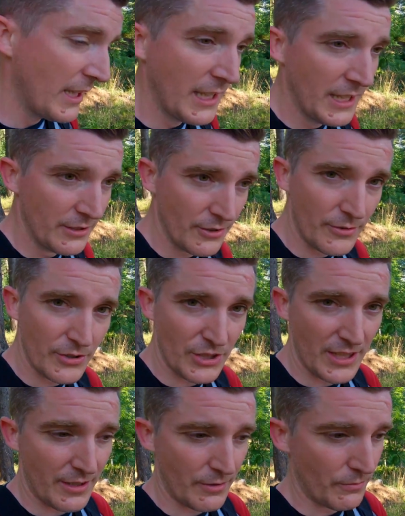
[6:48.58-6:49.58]
Not that there's
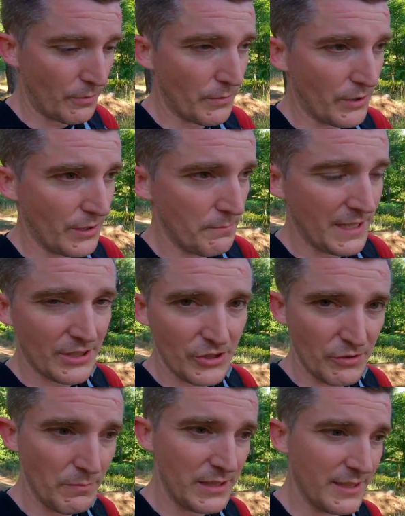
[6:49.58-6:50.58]
anything wrong with the Maxxis
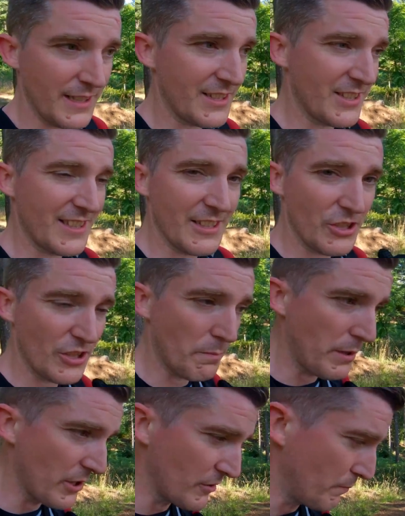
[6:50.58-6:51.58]
Minion, as I say, it's just a
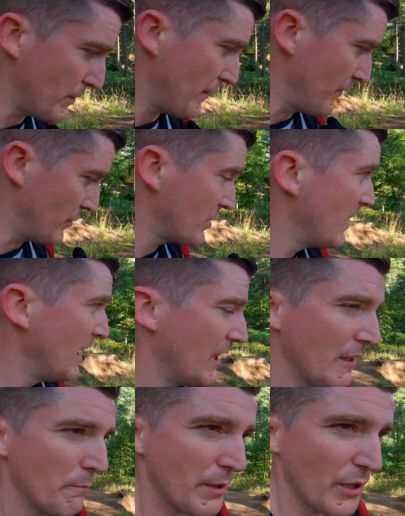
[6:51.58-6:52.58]
personal preference,
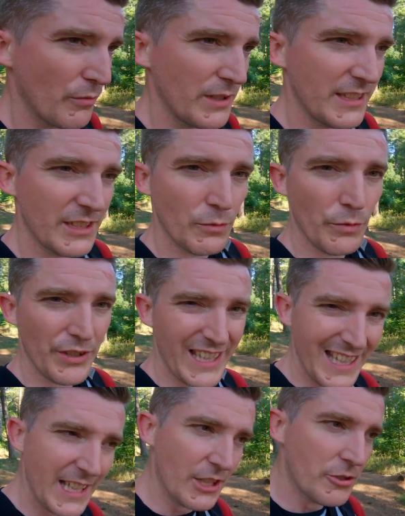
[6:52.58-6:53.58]
but I really did want that
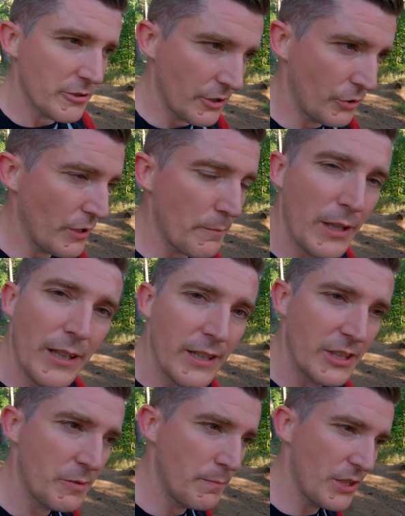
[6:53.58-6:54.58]
extra grip,
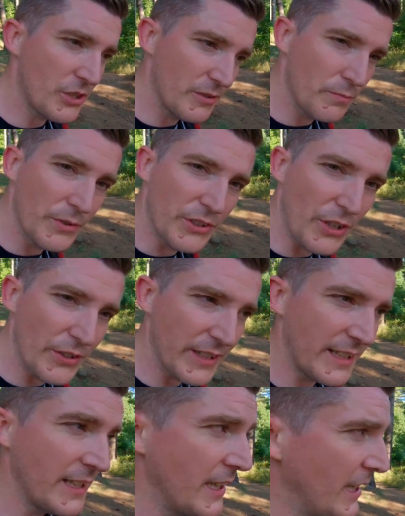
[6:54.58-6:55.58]
especially when turning,
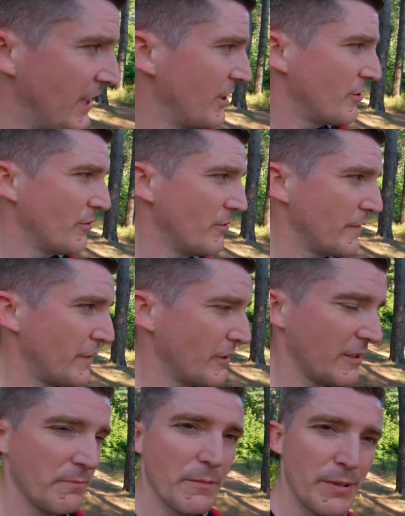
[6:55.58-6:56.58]
so I don't feel like
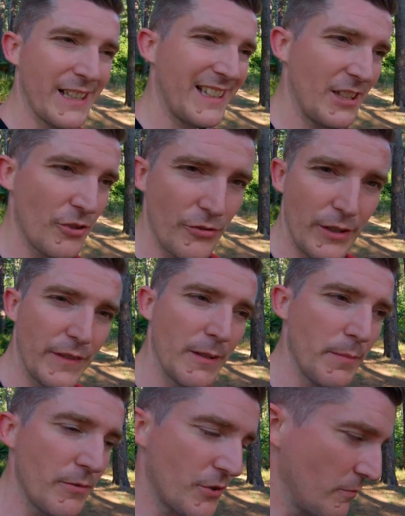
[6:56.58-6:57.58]
my back end's drifting about
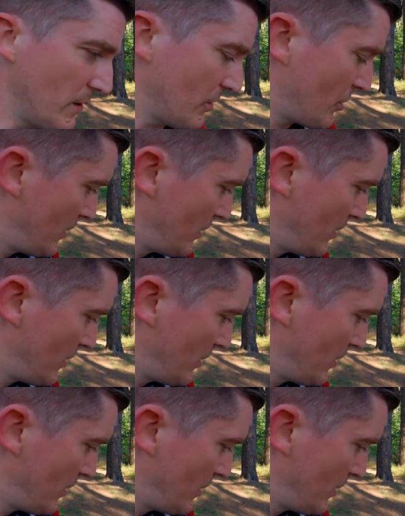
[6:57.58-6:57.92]
so much.